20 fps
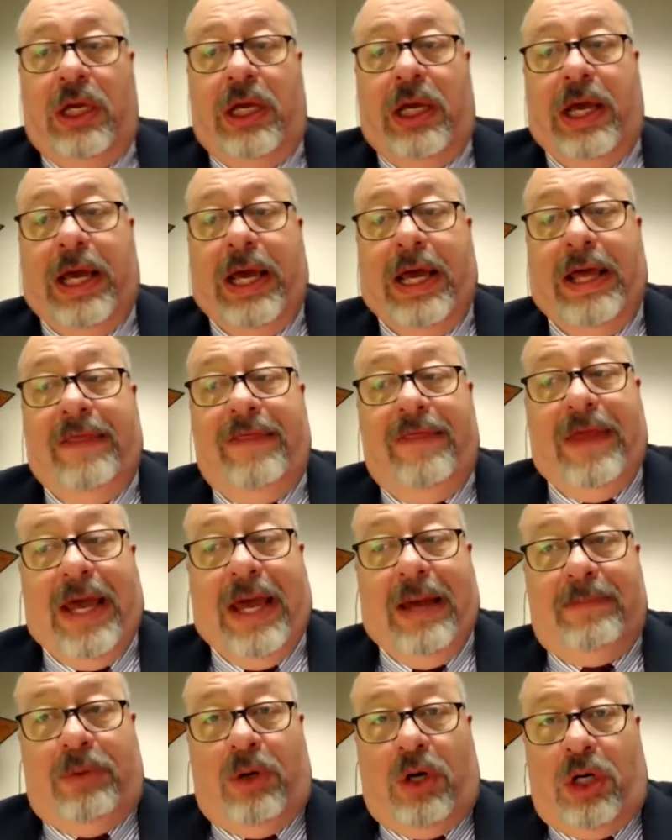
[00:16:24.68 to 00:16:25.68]
and
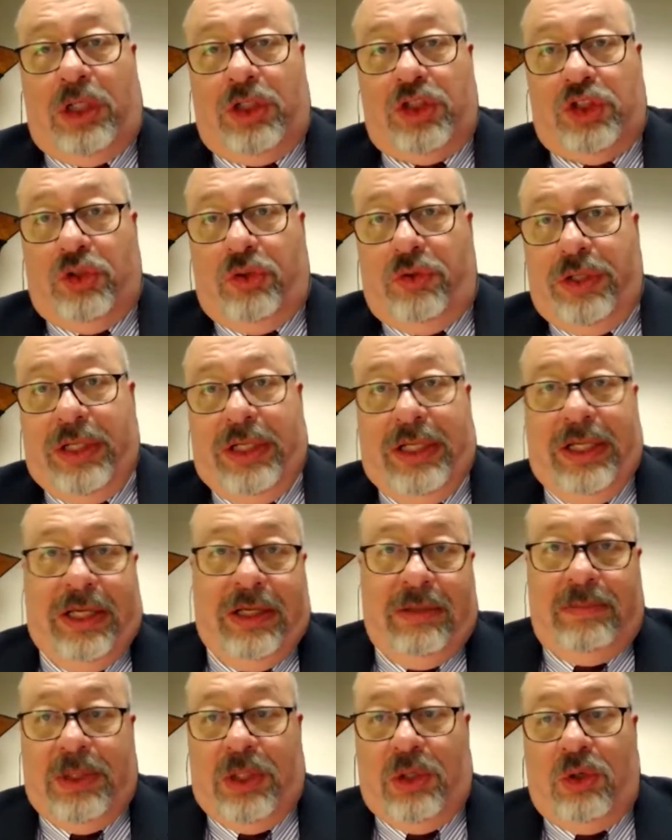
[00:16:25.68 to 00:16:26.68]
that partial that he had
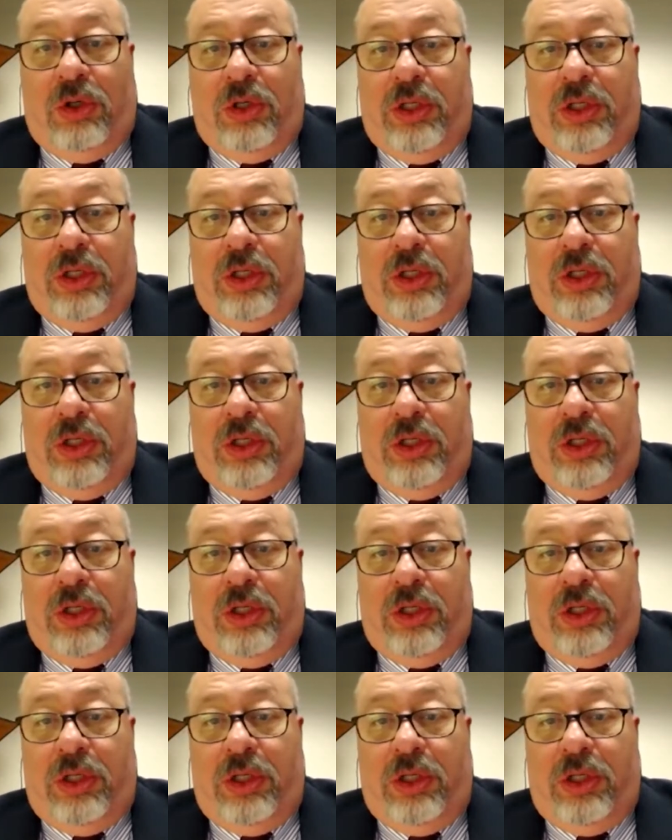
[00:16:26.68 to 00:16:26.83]
been on